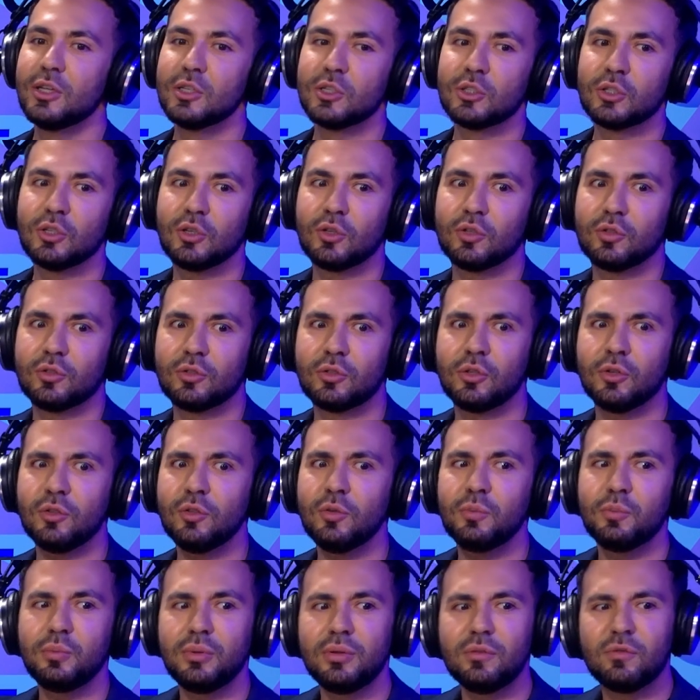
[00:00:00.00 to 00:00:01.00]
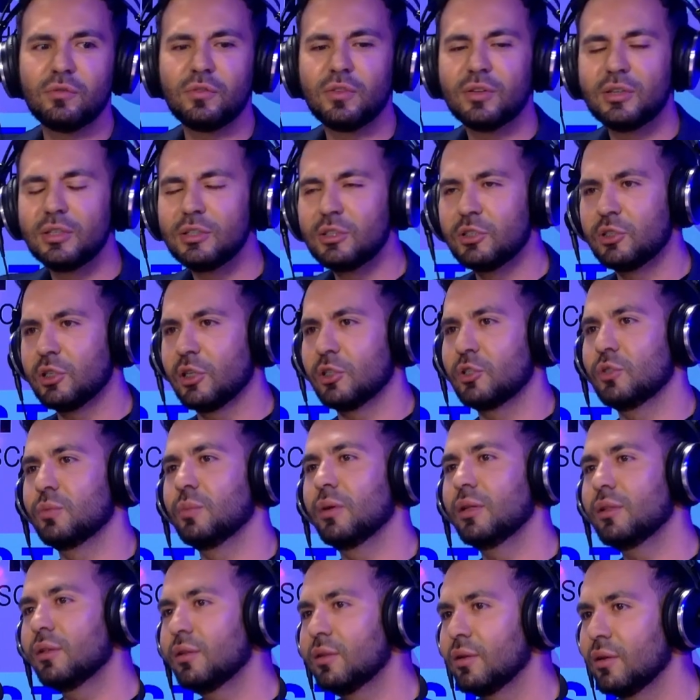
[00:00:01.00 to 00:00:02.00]
So don't be very
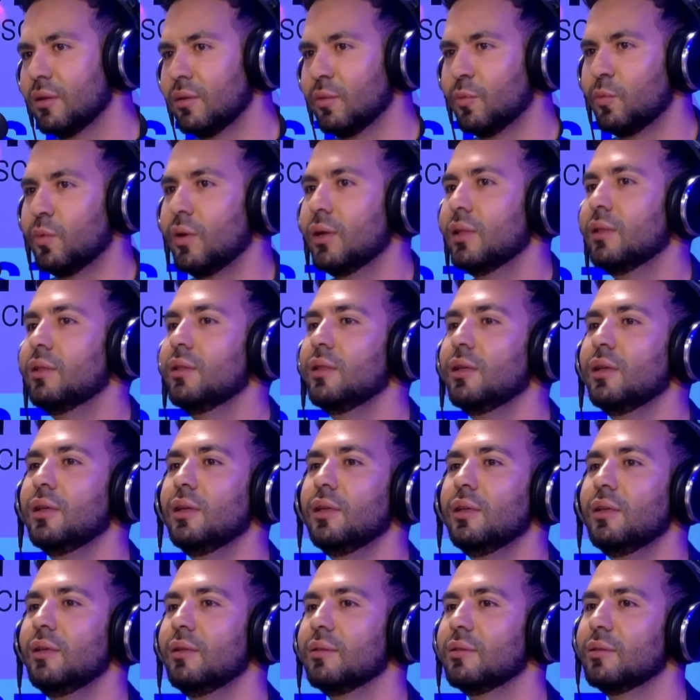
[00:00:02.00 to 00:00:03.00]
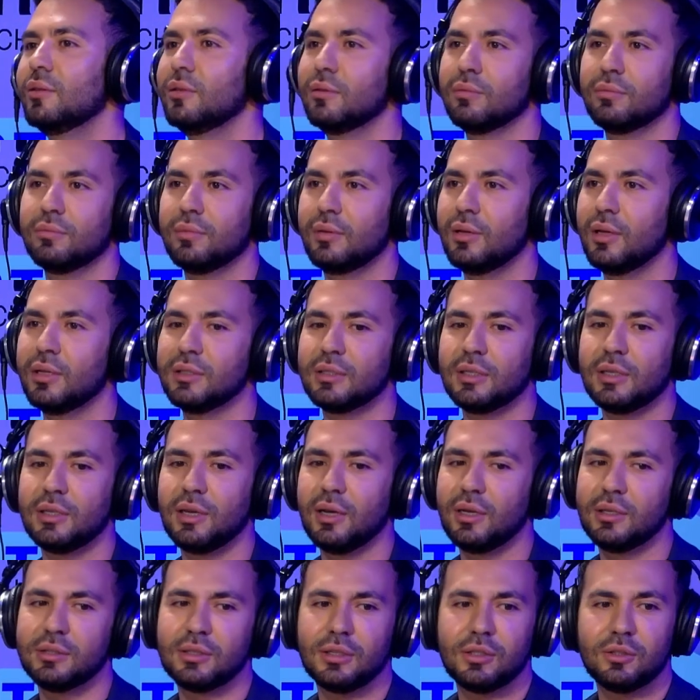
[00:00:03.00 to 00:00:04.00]
judgmental. One day,
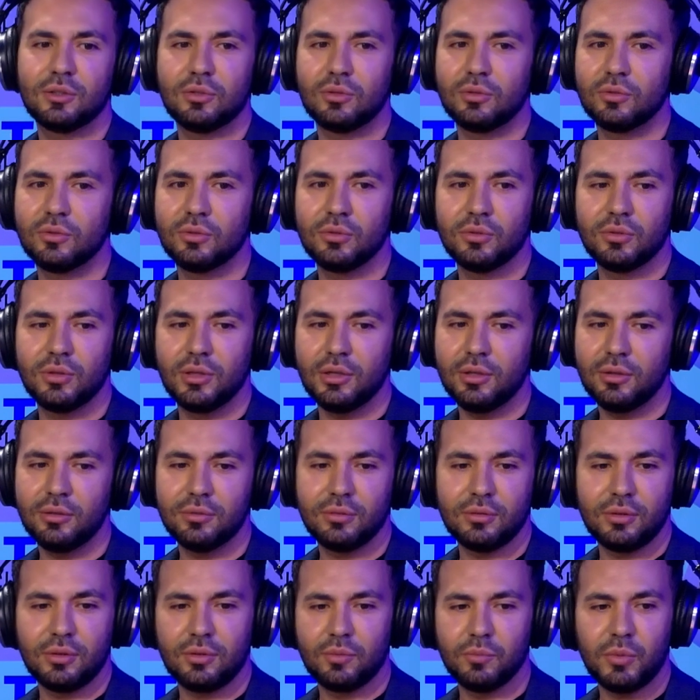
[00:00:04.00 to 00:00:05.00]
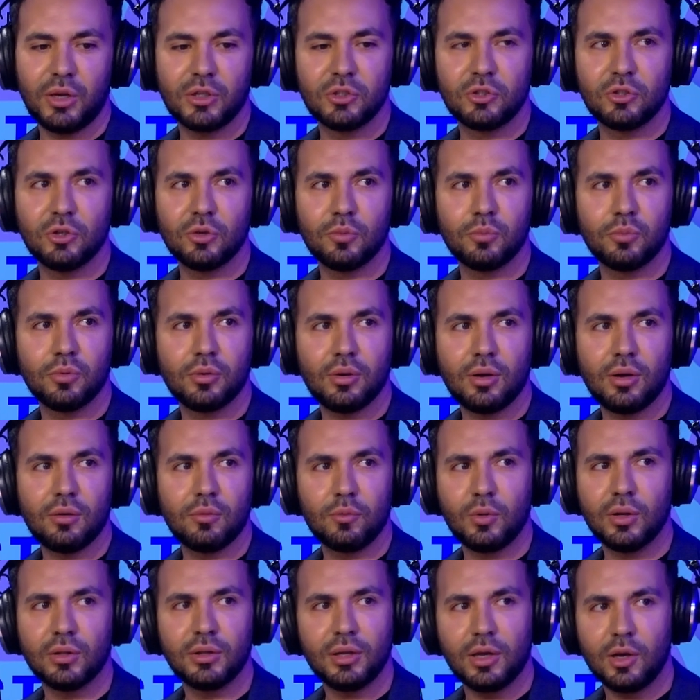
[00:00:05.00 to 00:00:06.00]
as I told you, in my job,
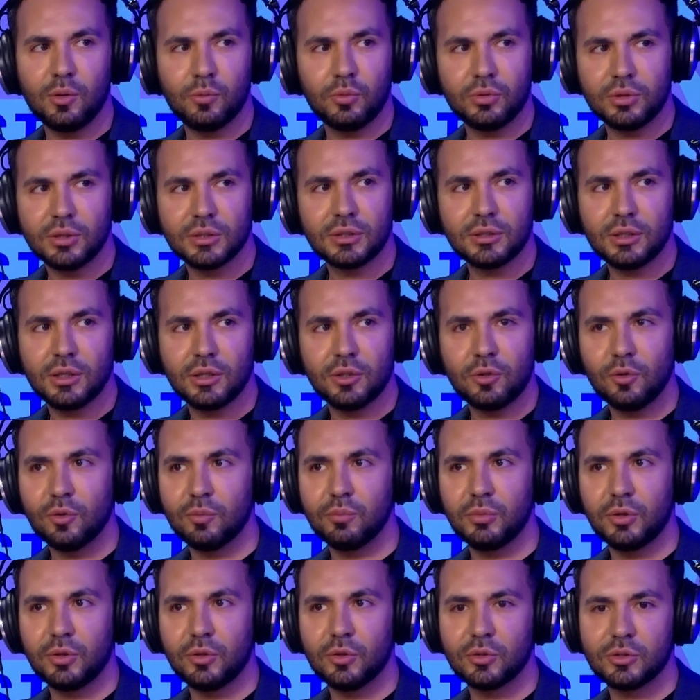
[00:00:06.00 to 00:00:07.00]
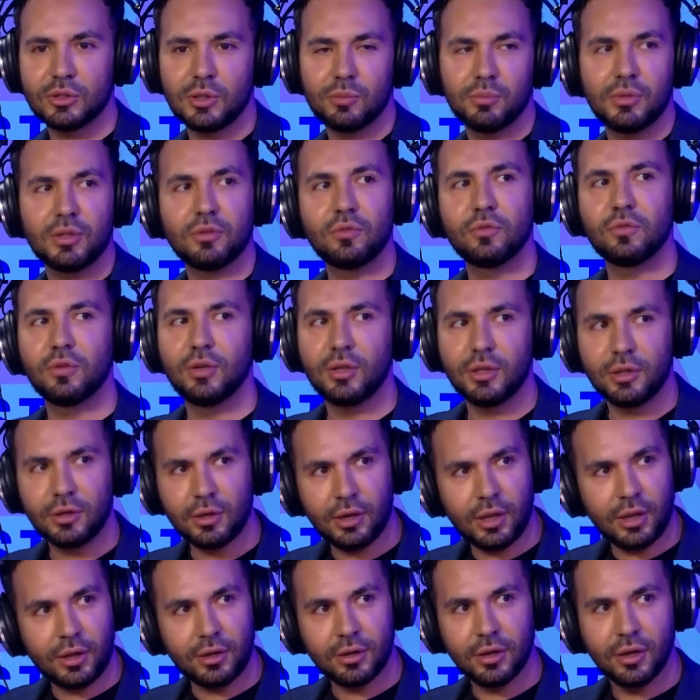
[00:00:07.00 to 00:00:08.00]
one day I want to stay at home because I'm not
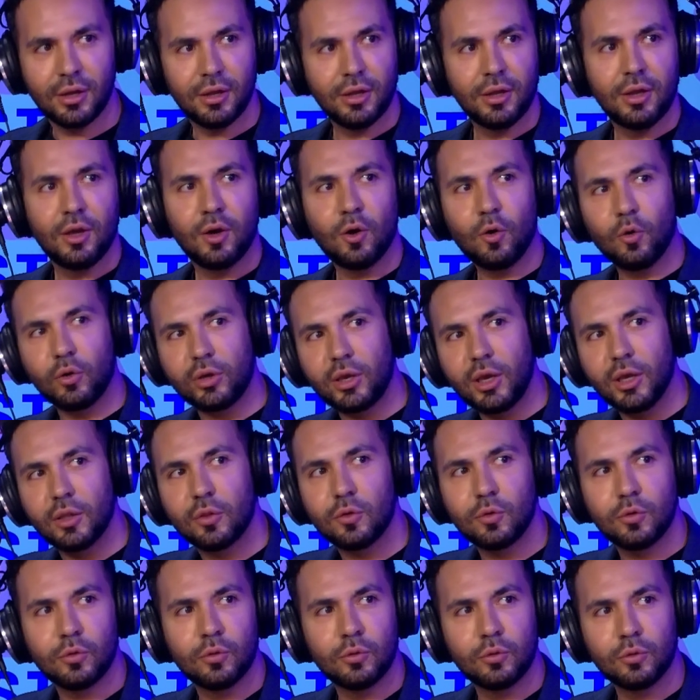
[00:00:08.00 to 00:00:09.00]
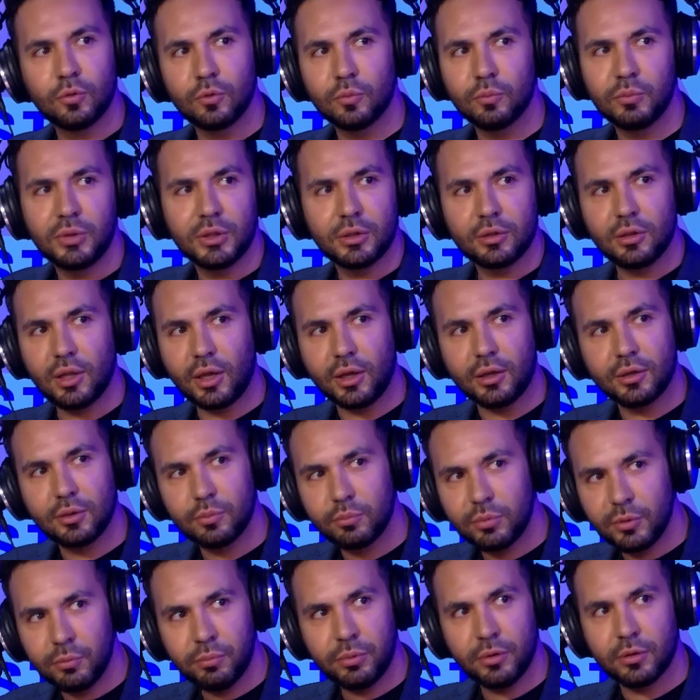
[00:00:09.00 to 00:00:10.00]
feeling like okay to meet like
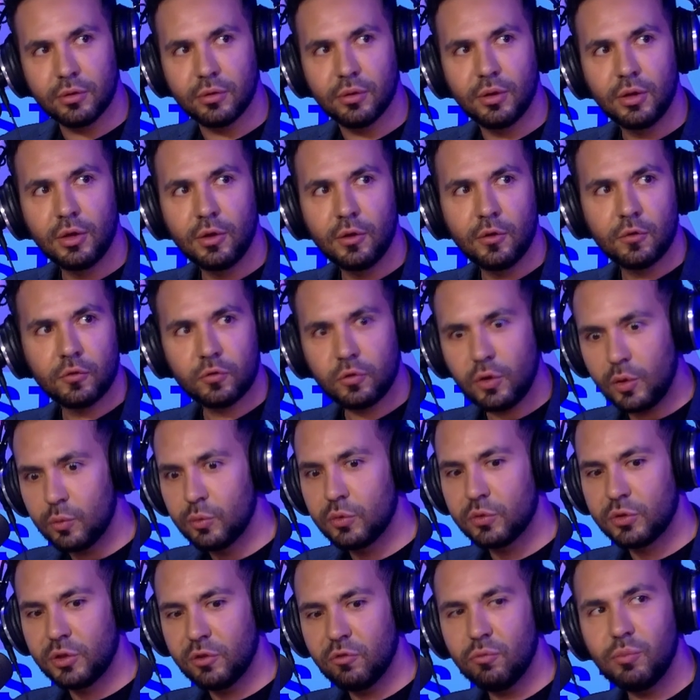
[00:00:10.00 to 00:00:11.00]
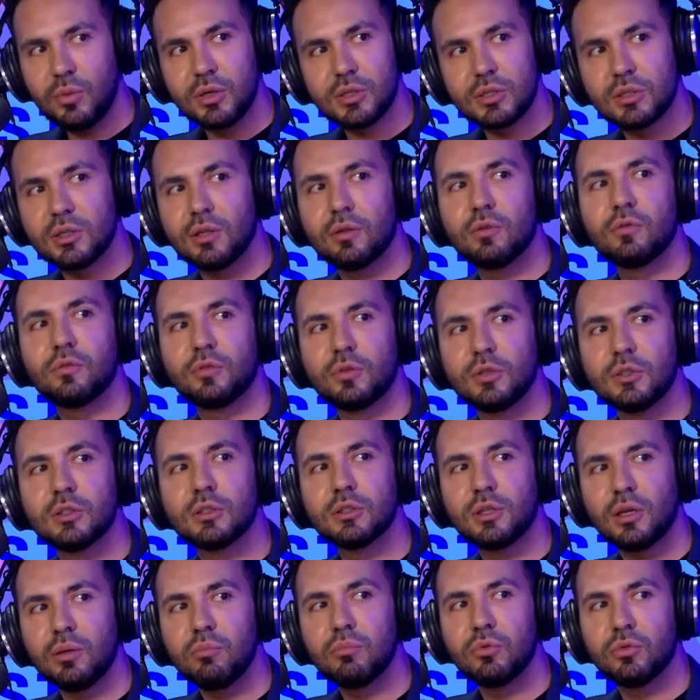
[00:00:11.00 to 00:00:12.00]
people. So I will give myself
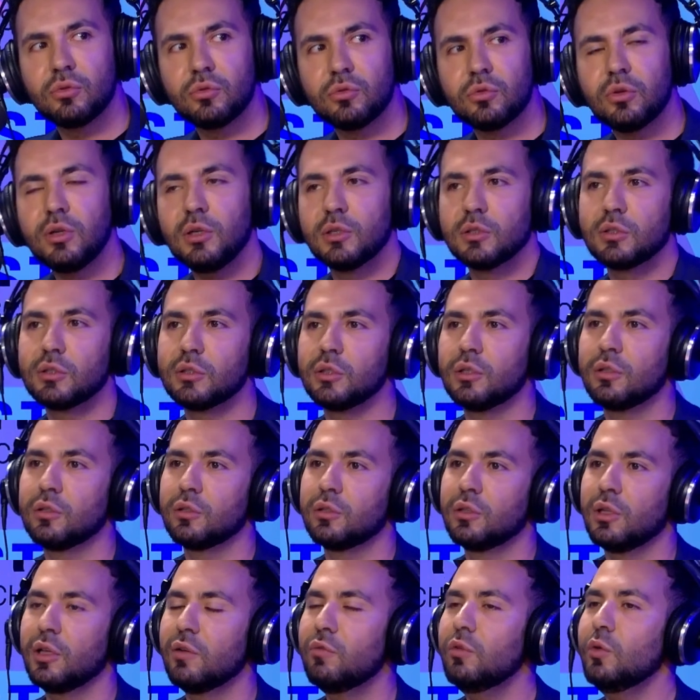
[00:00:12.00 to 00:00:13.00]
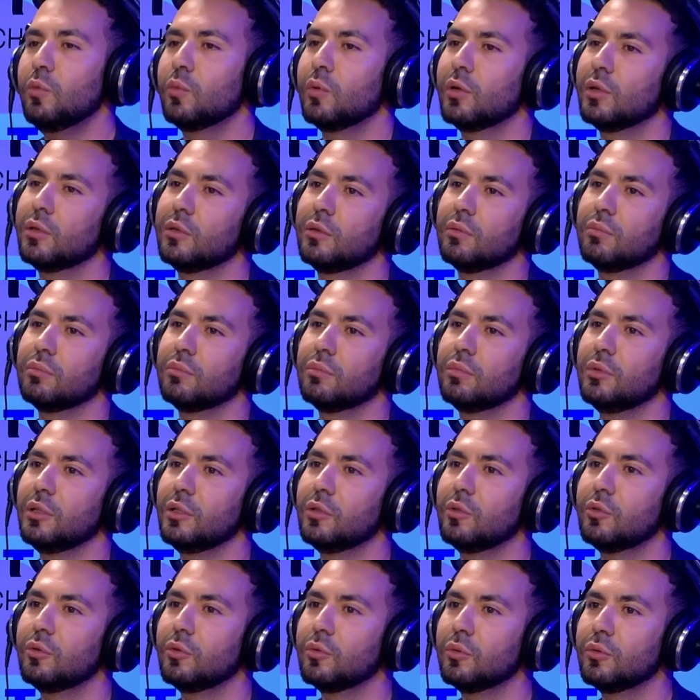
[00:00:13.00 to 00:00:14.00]
this time to rest, and everyone
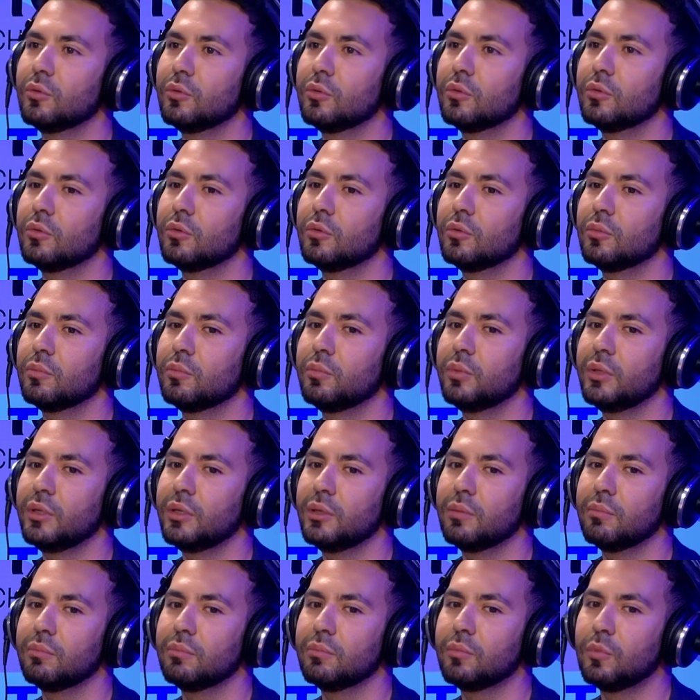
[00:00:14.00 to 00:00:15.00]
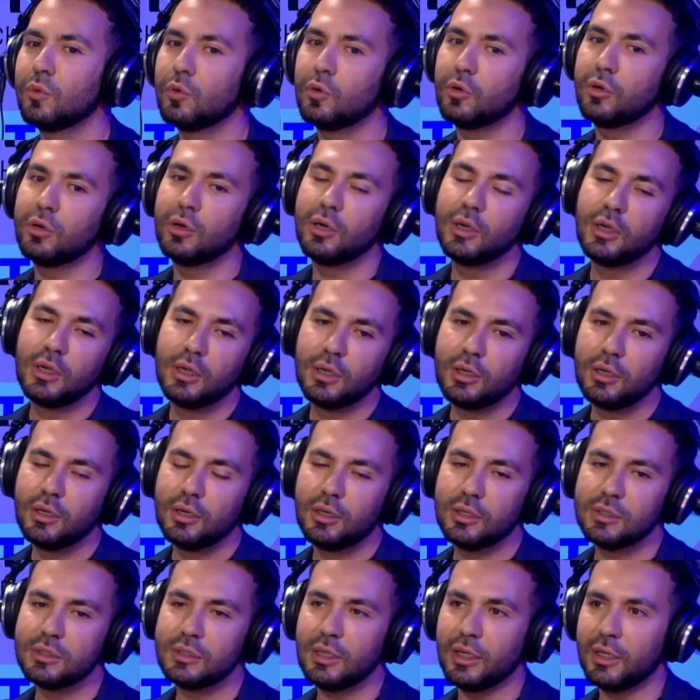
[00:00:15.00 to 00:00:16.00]
need to be more,
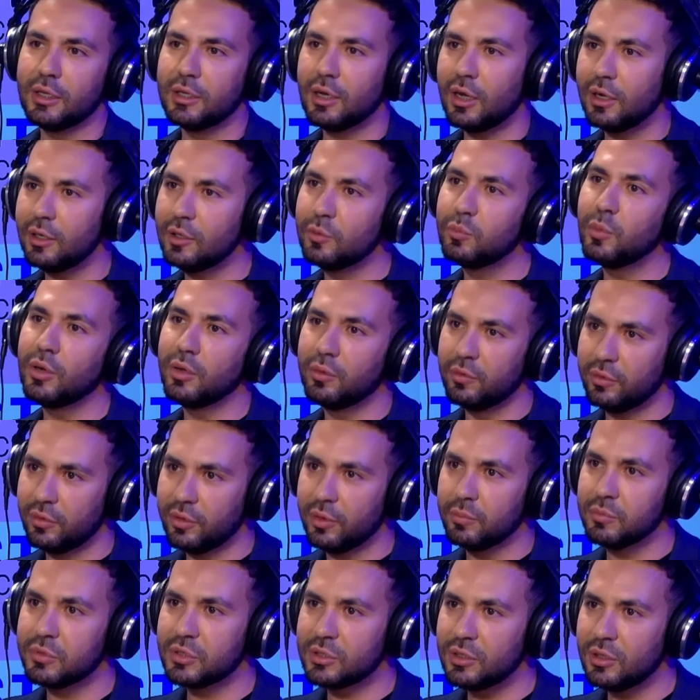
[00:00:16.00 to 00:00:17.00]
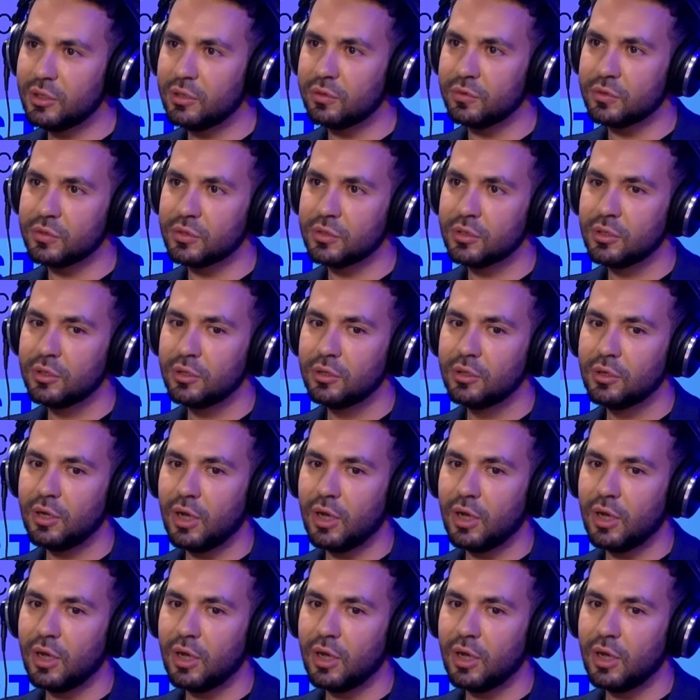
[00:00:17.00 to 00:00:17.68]
let's say, kind by themselves.